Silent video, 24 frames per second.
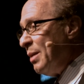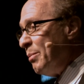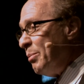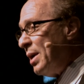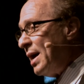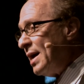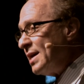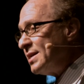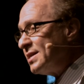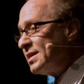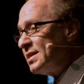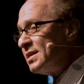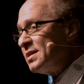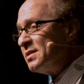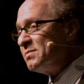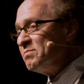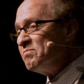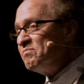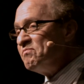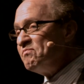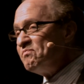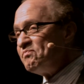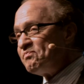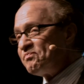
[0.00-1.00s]
But
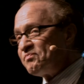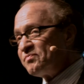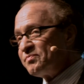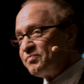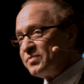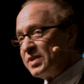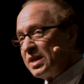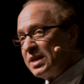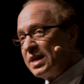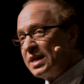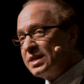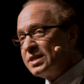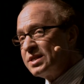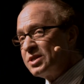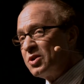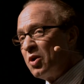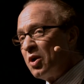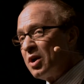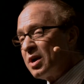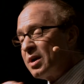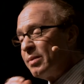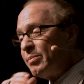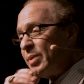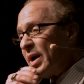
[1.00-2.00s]
let's
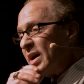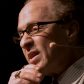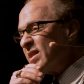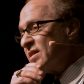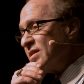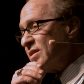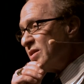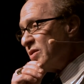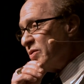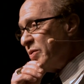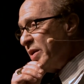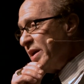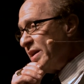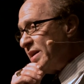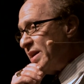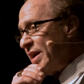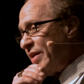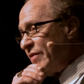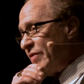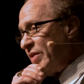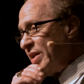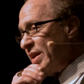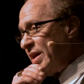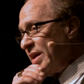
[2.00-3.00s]
talk about
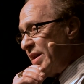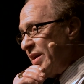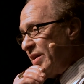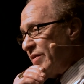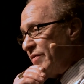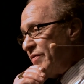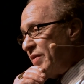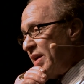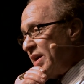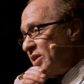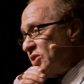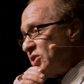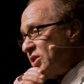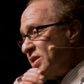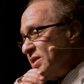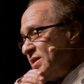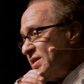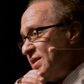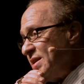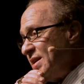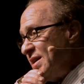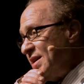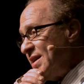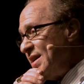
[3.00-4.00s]
creativity and
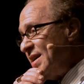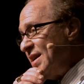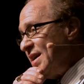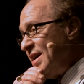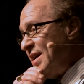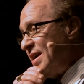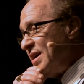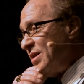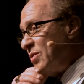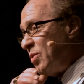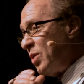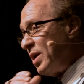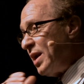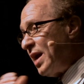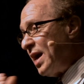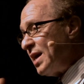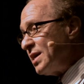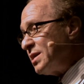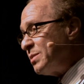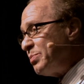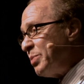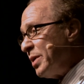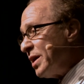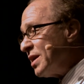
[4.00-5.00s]
innovation. One
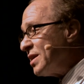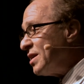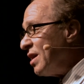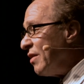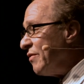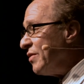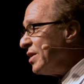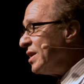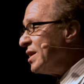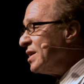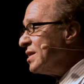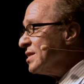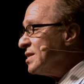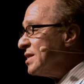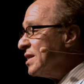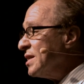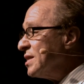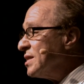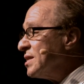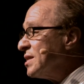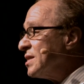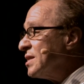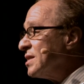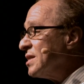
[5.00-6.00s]
aspect of it is
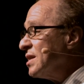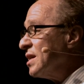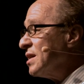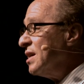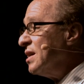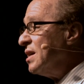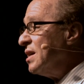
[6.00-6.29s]
it's